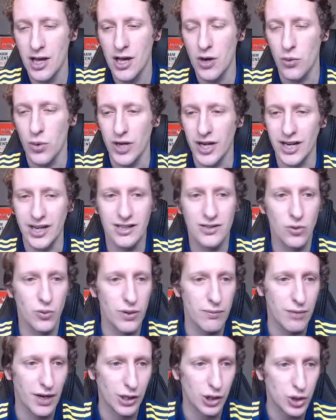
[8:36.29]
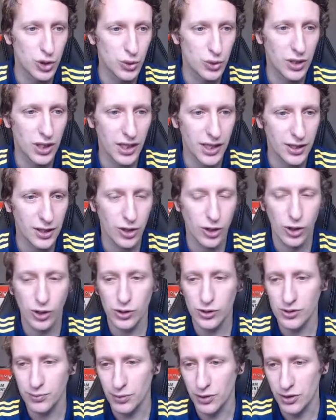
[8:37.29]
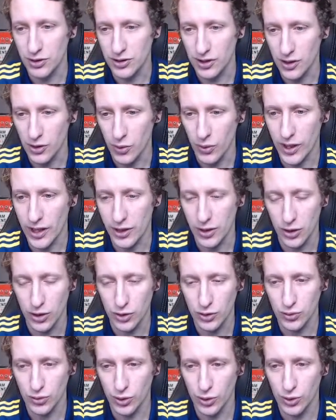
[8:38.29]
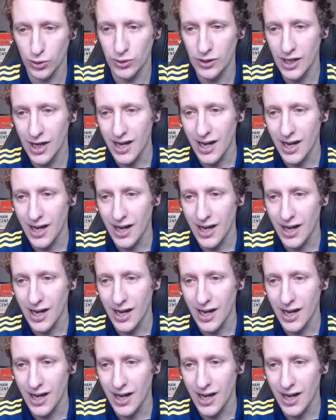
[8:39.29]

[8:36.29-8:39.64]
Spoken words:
We needed to win by 2 clear goals because of the away goals rule.